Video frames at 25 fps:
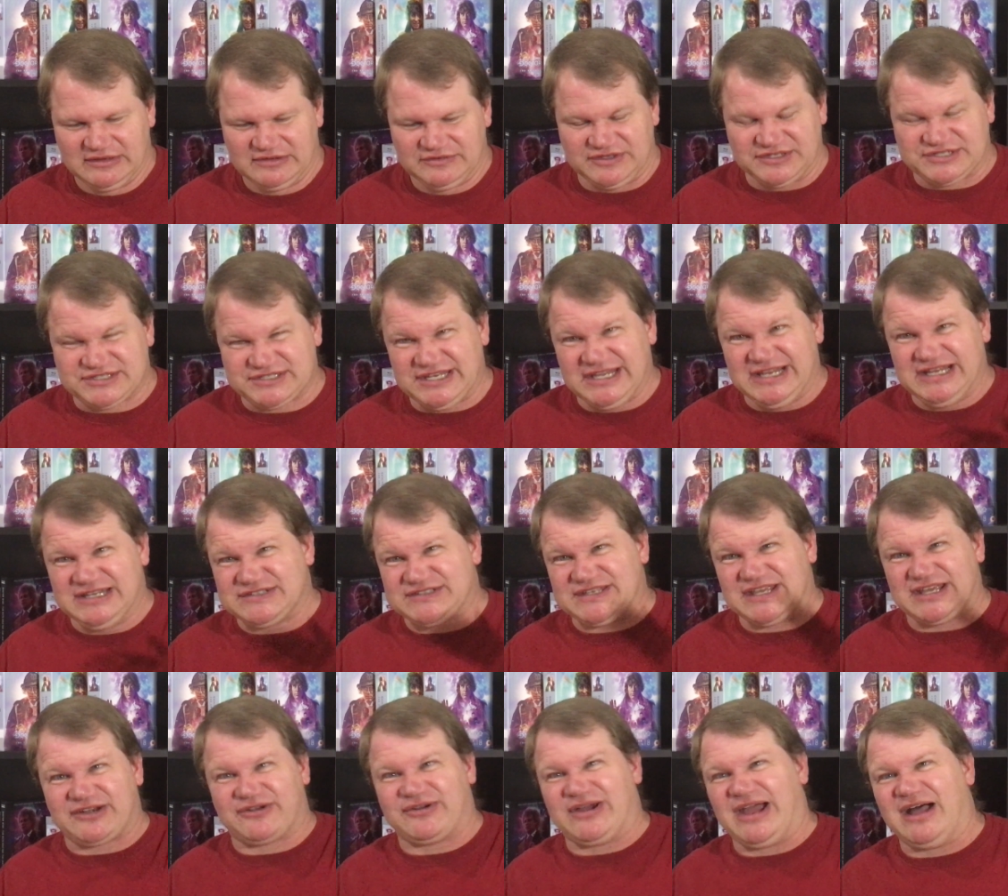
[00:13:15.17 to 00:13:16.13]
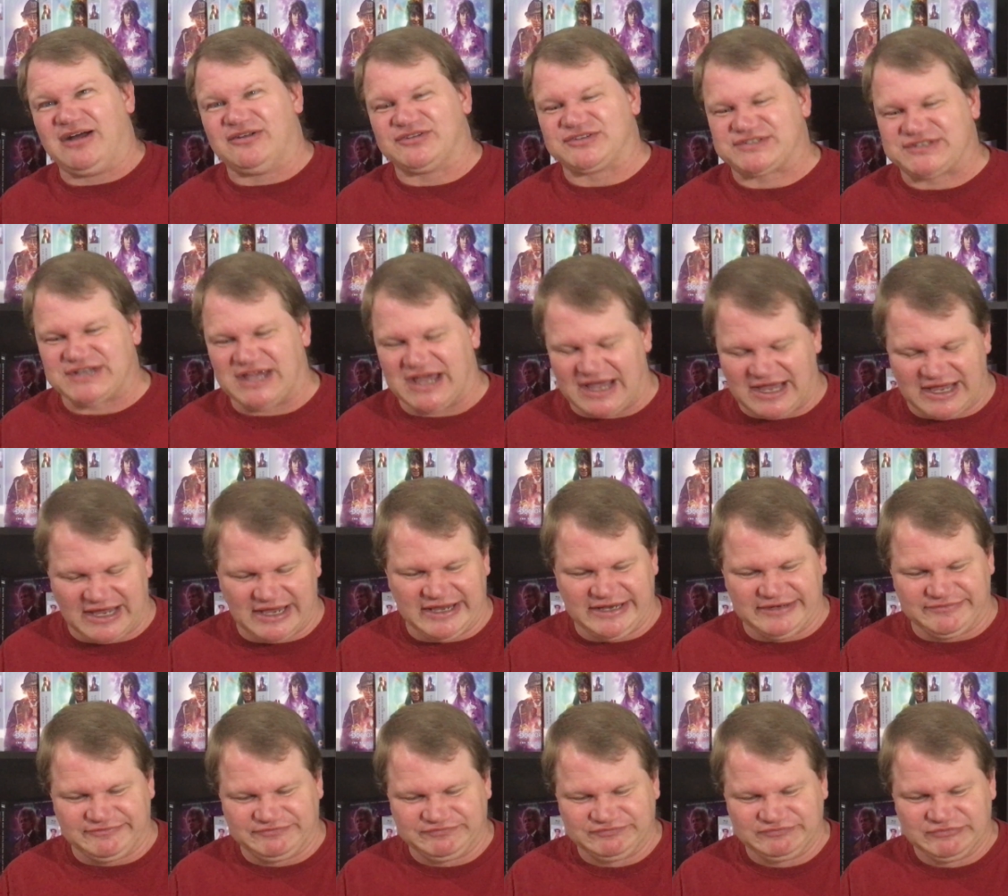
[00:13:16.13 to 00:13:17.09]
The scenes that are
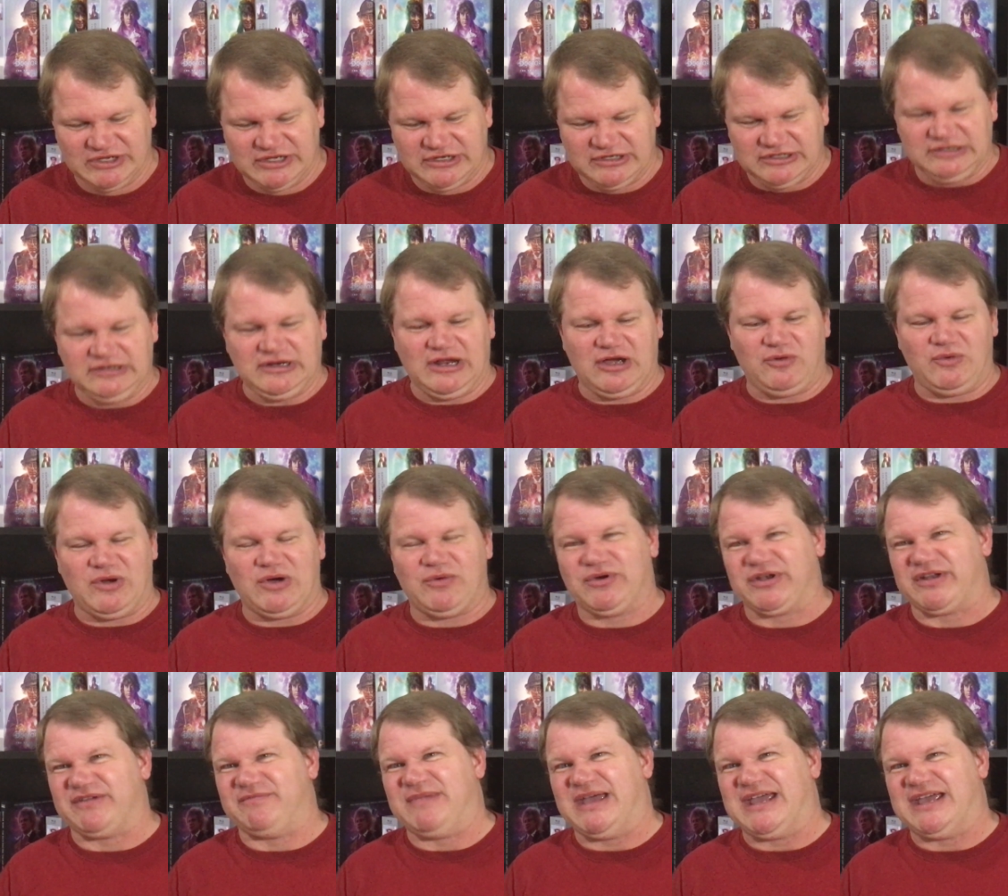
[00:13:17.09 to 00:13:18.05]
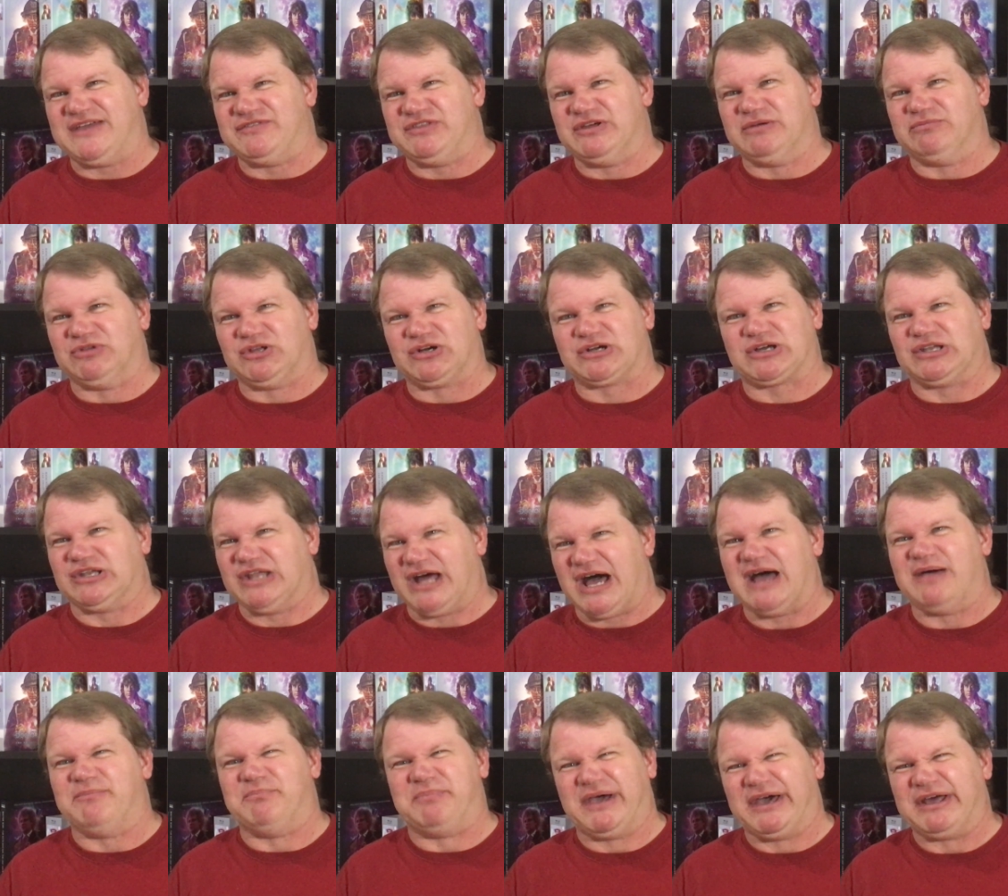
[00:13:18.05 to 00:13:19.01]
outside, you know what would have made them look a
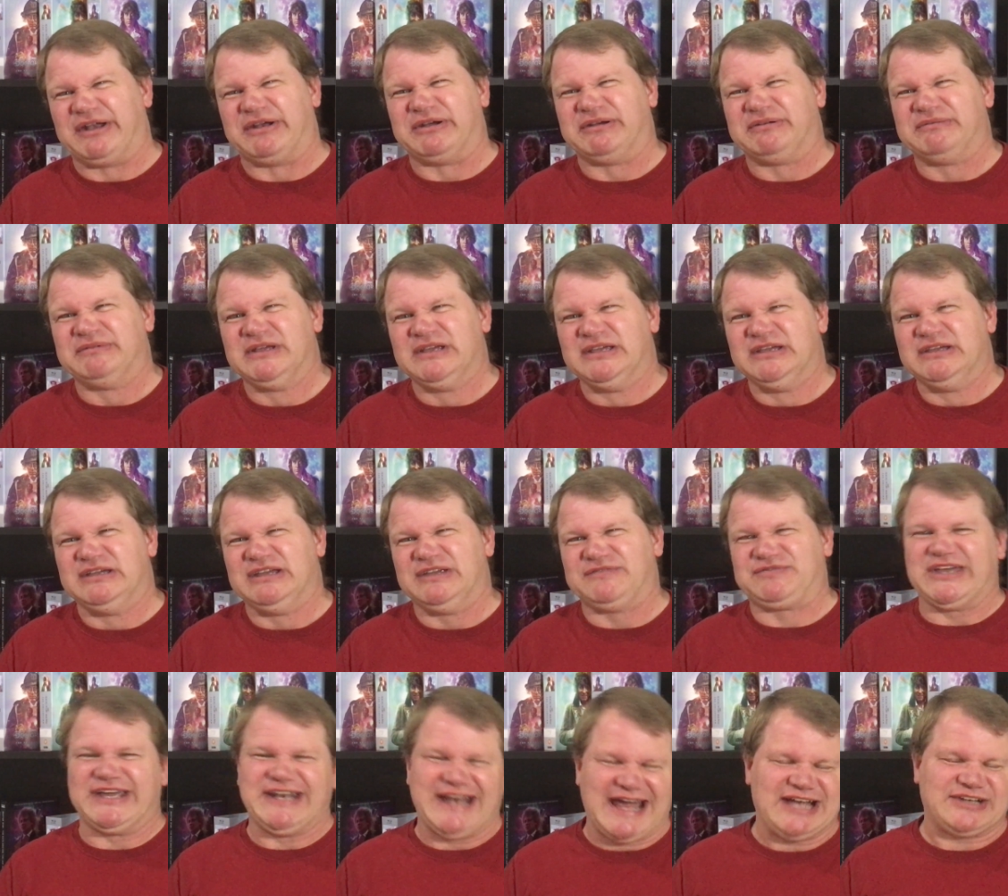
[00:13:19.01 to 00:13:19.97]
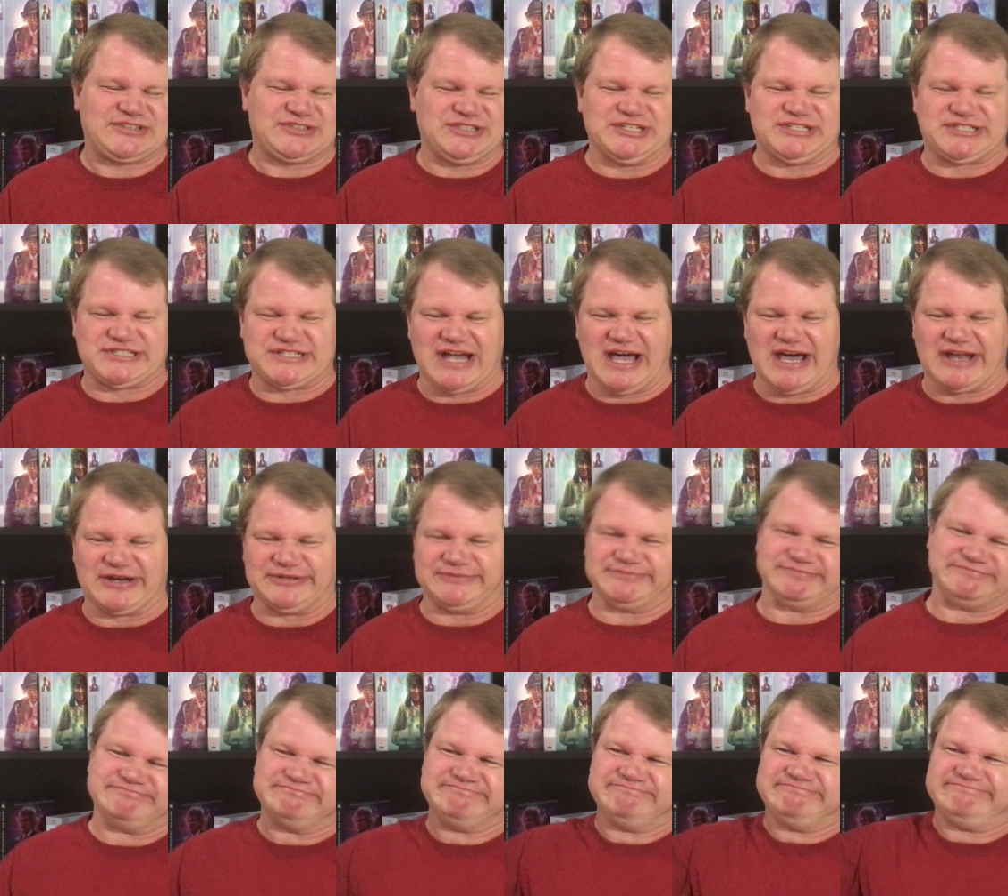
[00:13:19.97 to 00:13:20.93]
lot better? If they'd actually shot
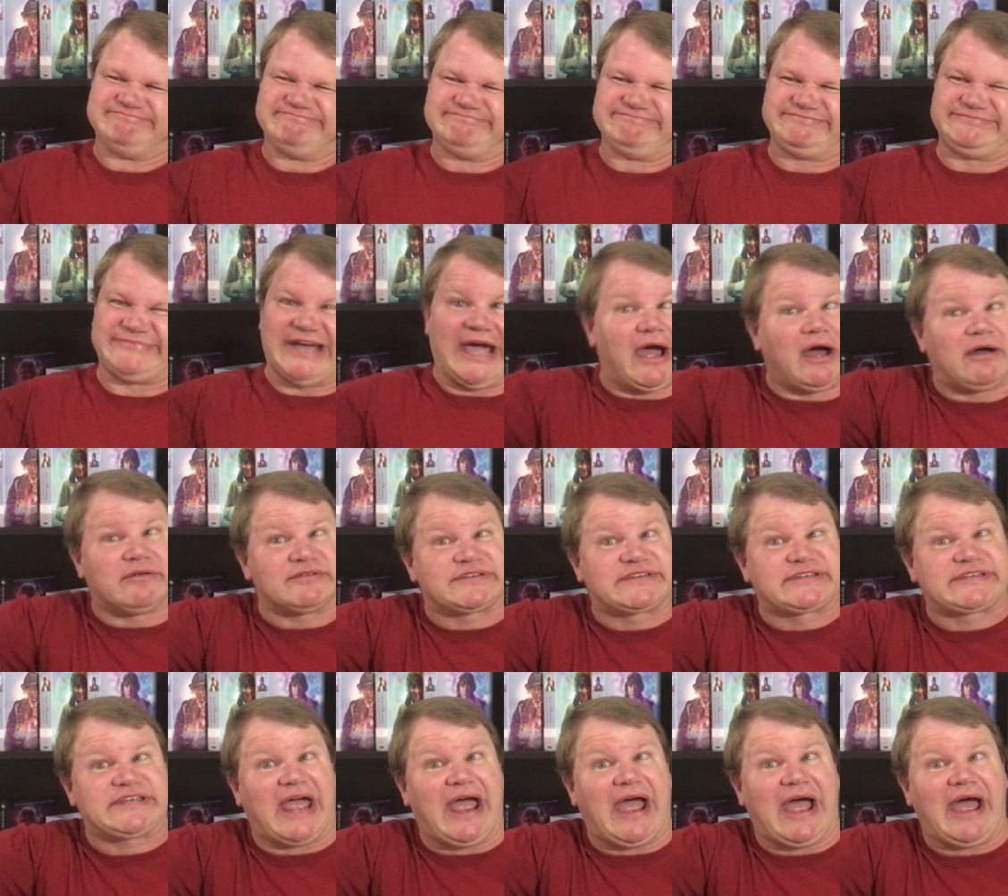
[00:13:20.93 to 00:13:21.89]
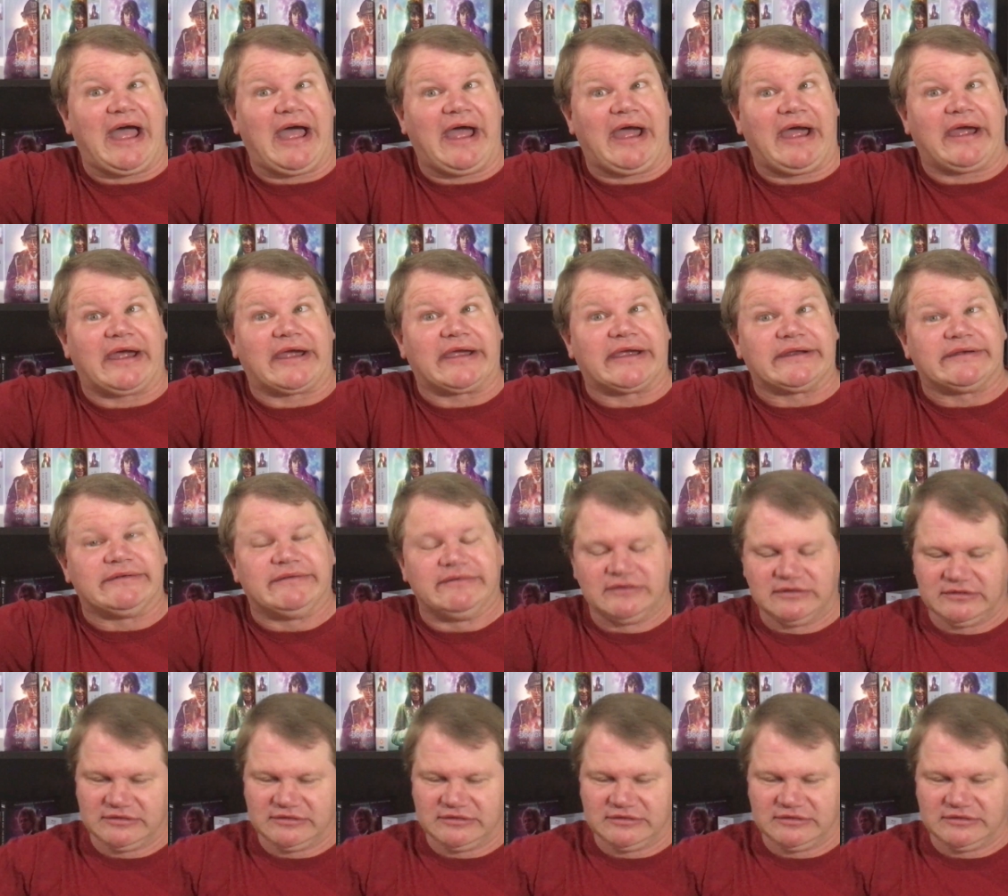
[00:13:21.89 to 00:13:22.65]
them outside!